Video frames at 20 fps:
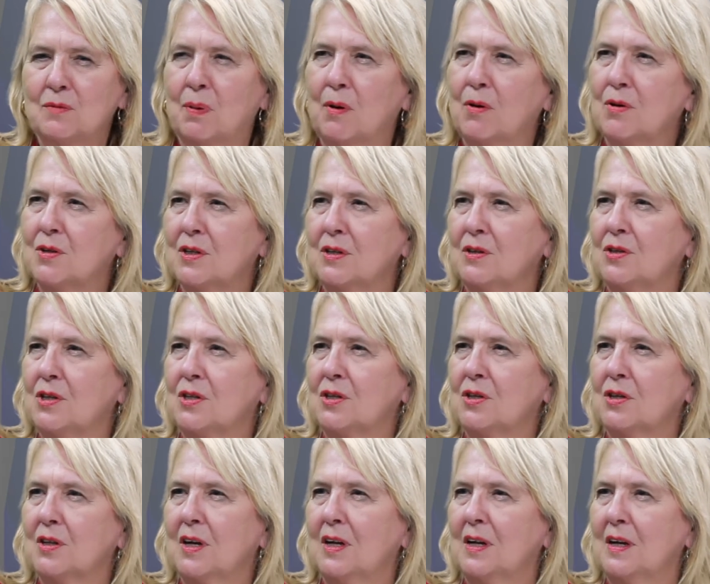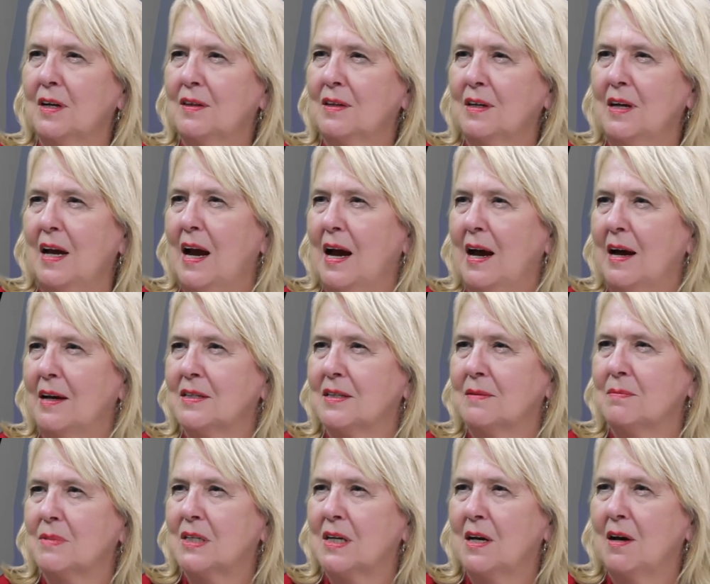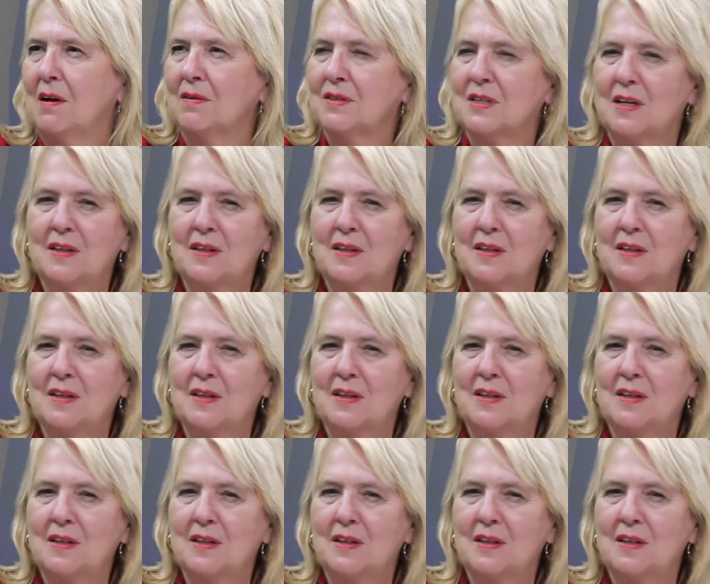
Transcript: person just looking at the ads themselves,